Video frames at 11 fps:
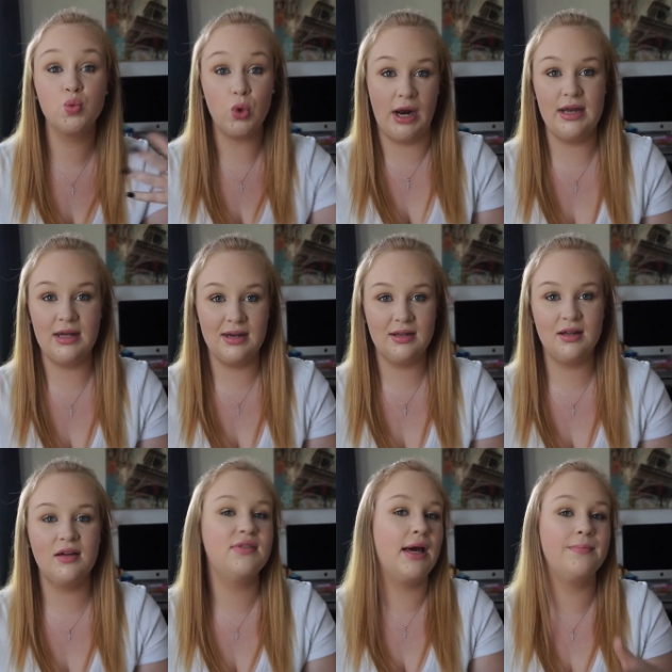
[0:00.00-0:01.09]
write in it,
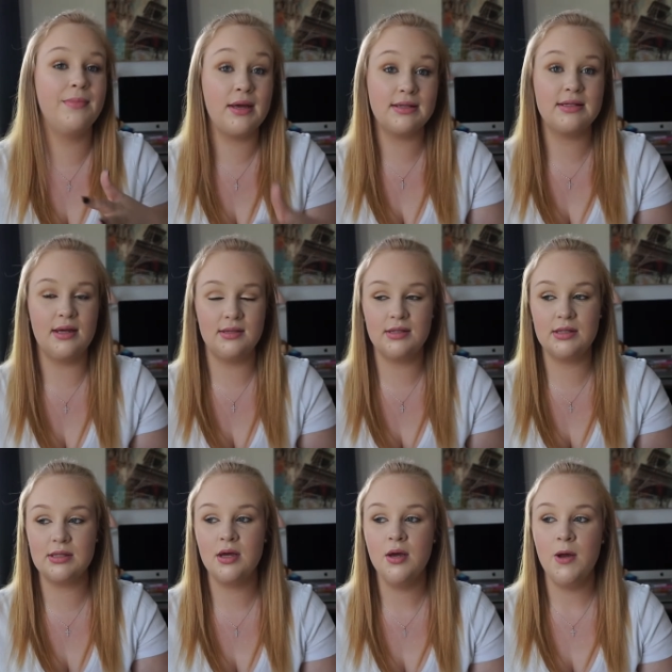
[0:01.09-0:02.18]
if that makes sense.